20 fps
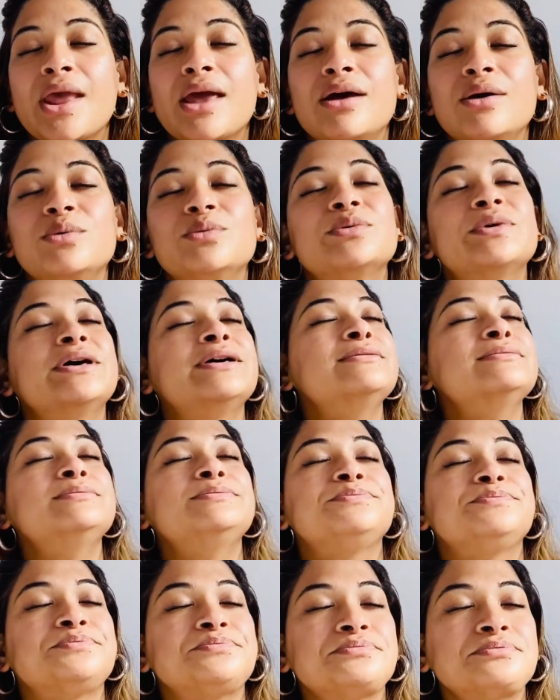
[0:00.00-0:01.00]
Okay,
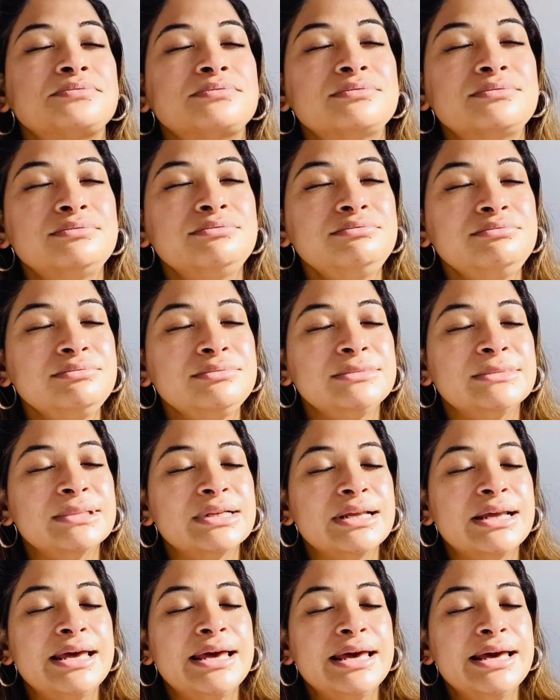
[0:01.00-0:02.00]

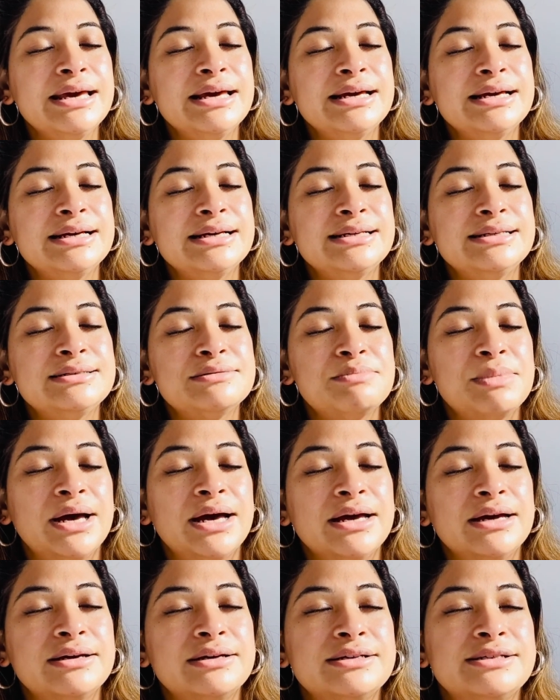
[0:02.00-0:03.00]
and my
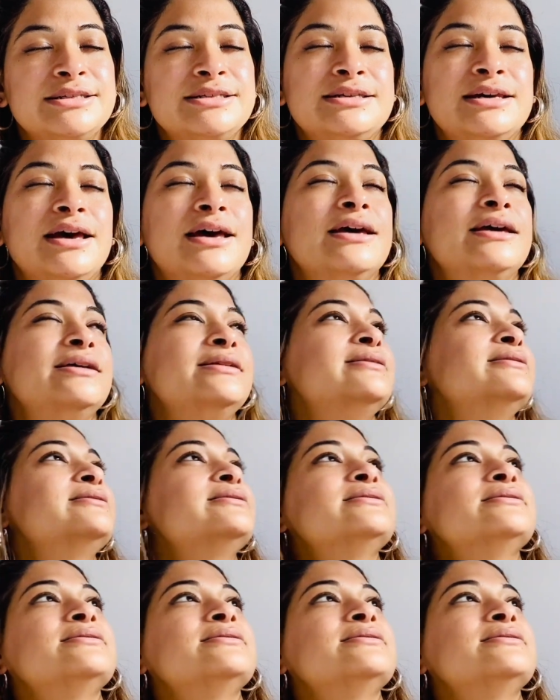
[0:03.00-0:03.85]
earth signs,